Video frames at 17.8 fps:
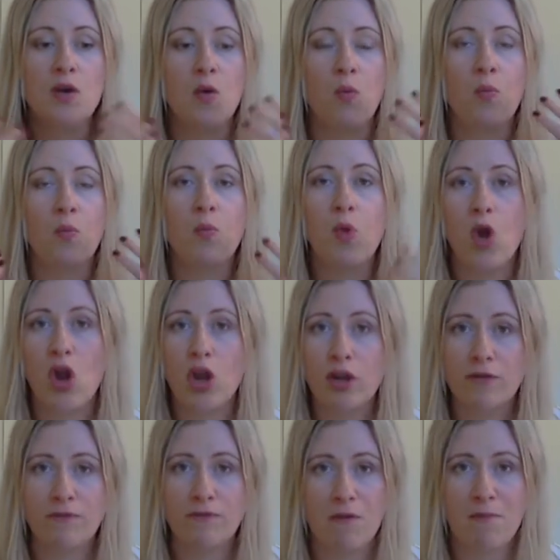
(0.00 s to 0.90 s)

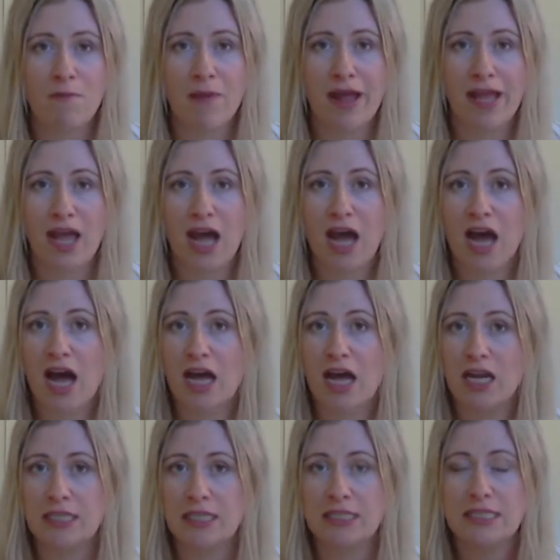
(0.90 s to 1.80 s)
work from my
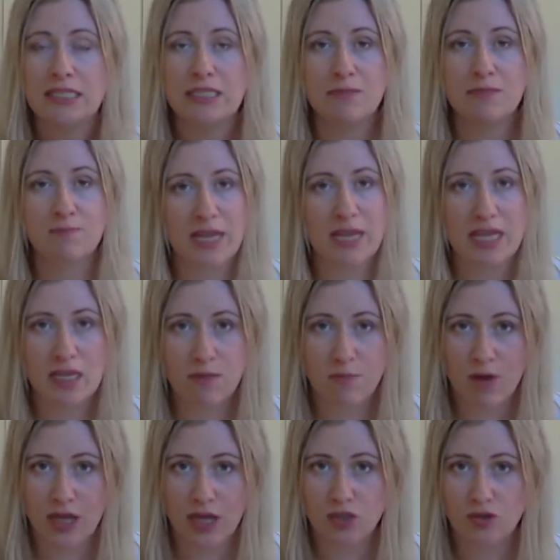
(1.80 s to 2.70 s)
heart and speak
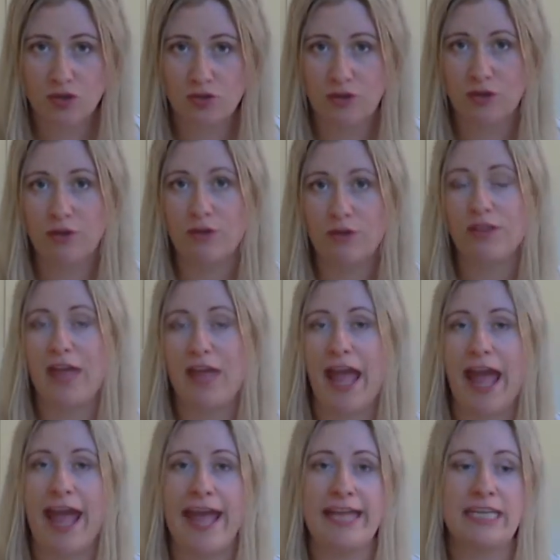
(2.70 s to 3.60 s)
my truth
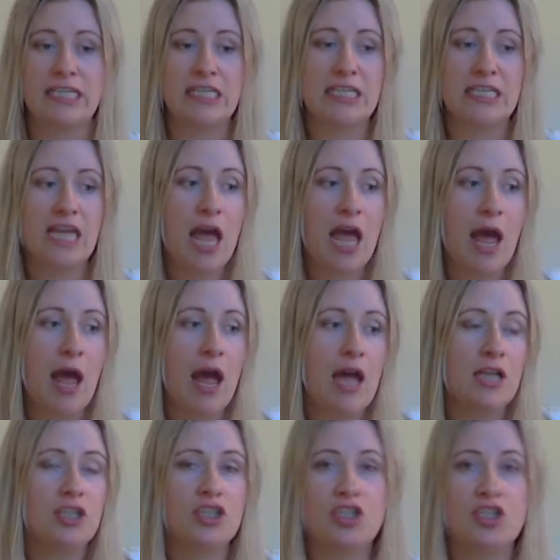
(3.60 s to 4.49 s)
and
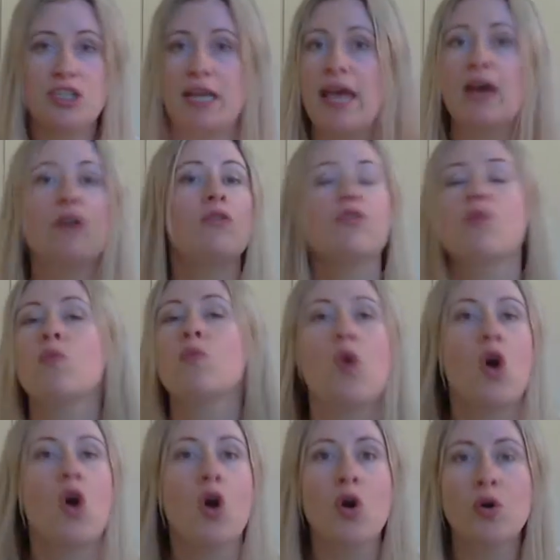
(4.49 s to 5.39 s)
tell the
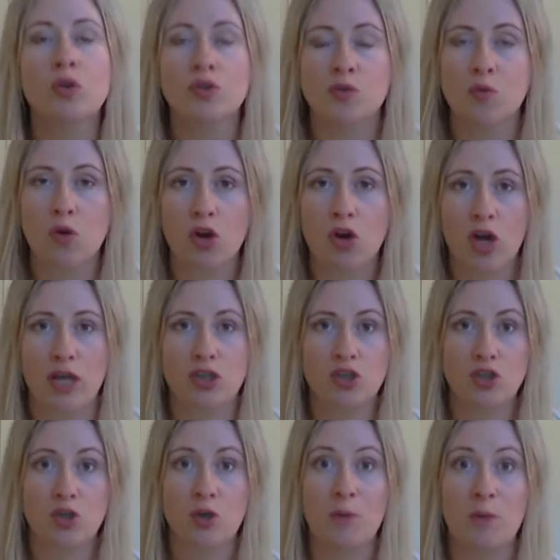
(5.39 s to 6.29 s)
world what I
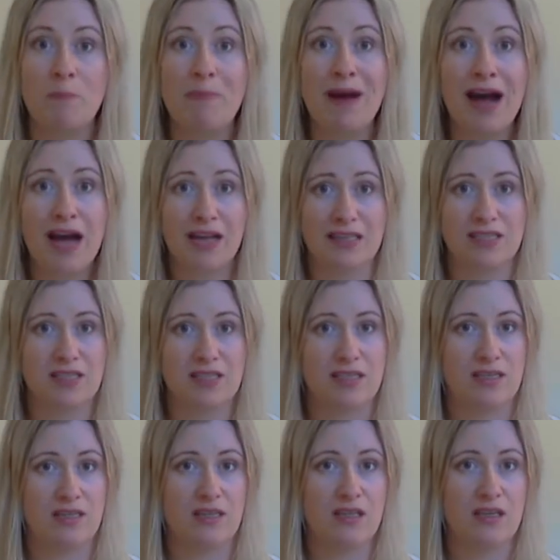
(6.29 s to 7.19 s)
do, but
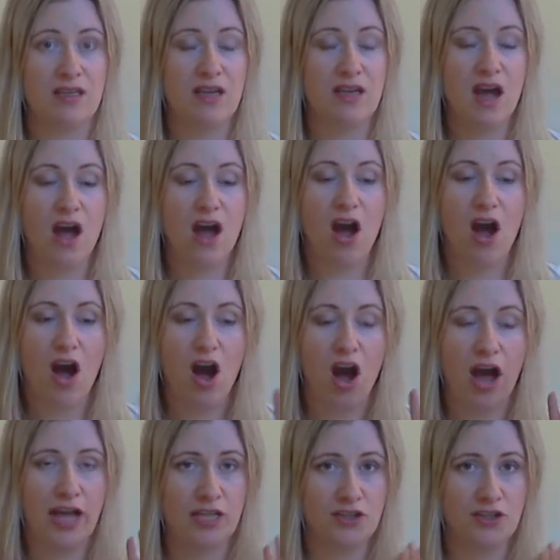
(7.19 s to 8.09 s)

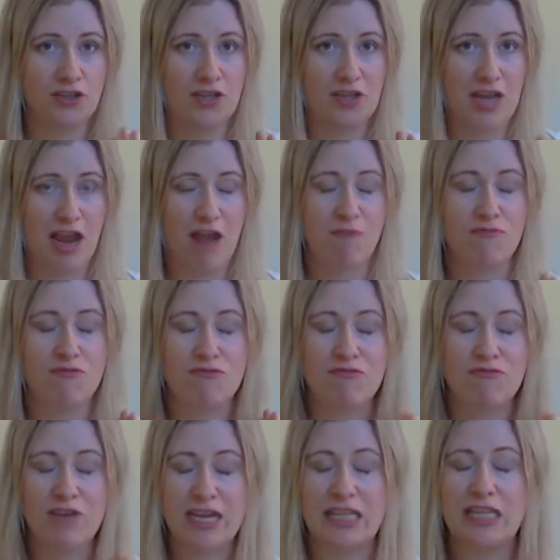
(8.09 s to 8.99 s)
I am
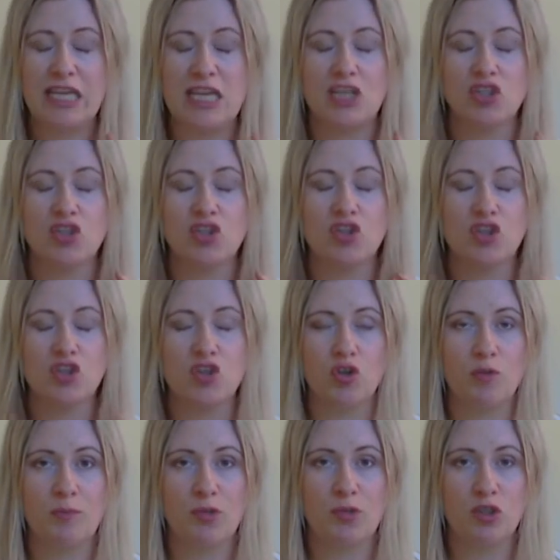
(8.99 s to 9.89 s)
really
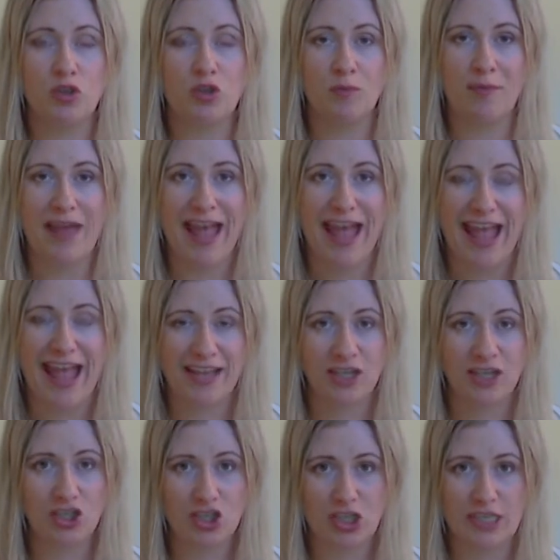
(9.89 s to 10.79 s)
super duper
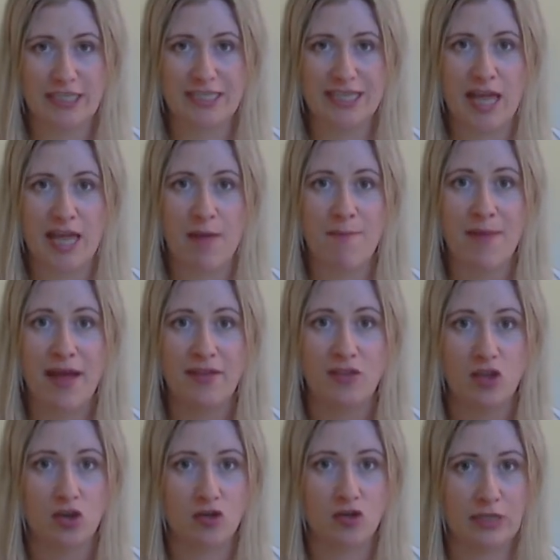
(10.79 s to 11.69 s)
anxious about
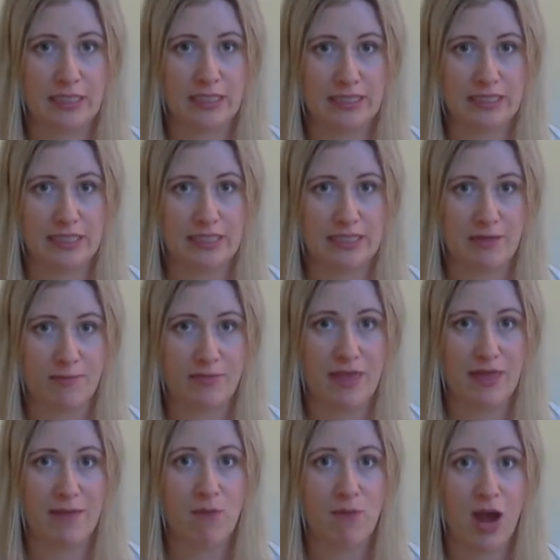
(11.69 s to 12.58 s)
the criticism
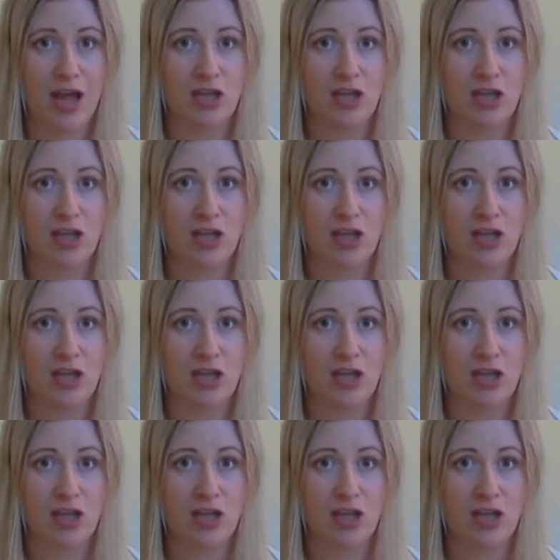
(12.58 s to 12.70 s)
that